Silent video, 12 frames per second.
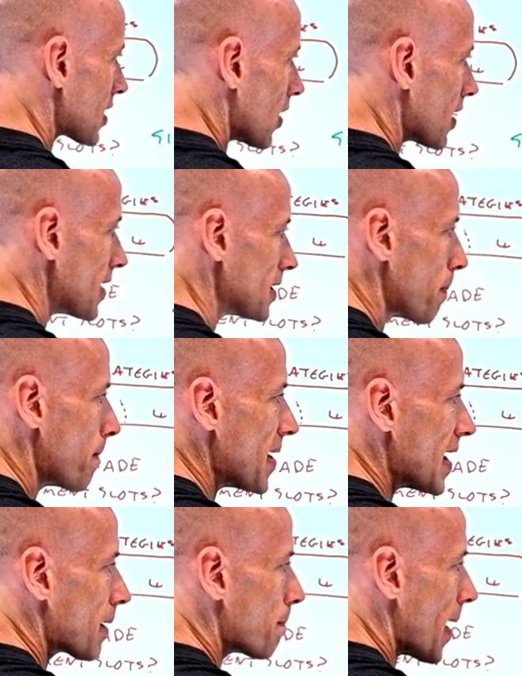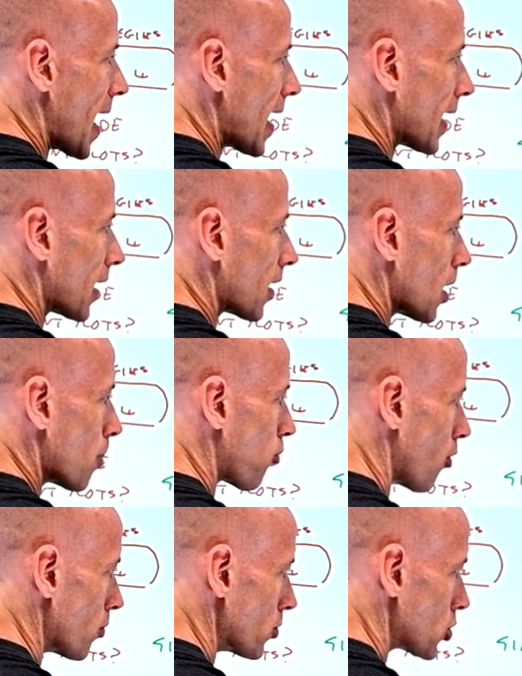is kind of this big bang
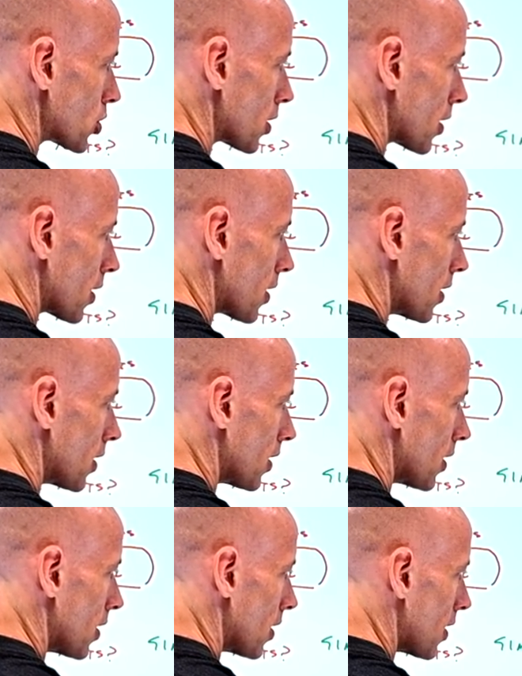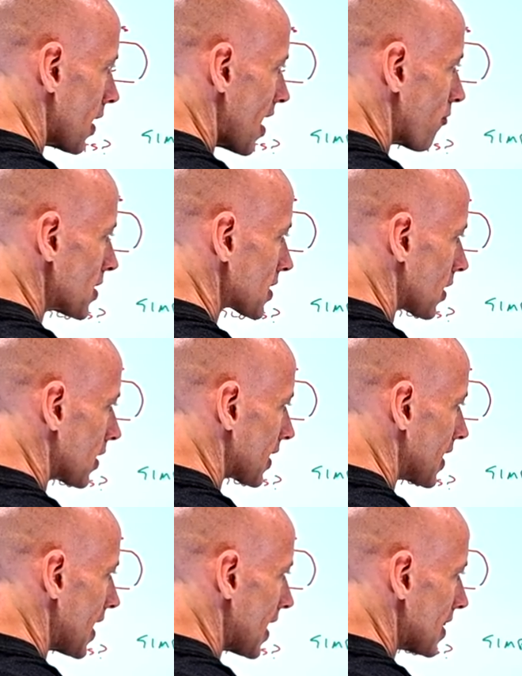approach. Everyone's kind
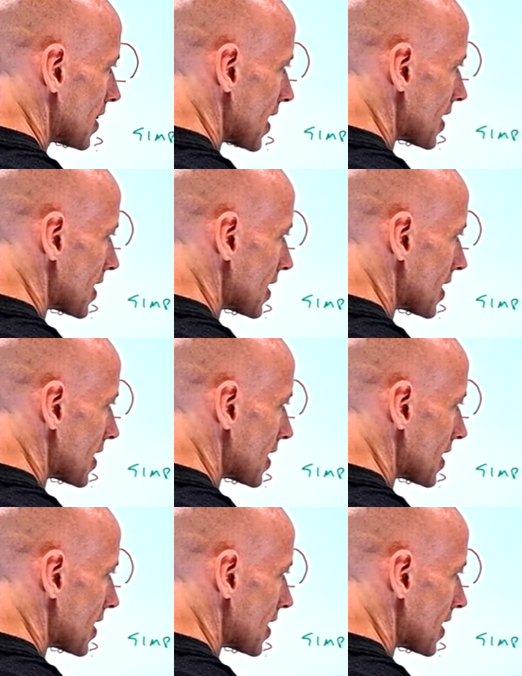of getting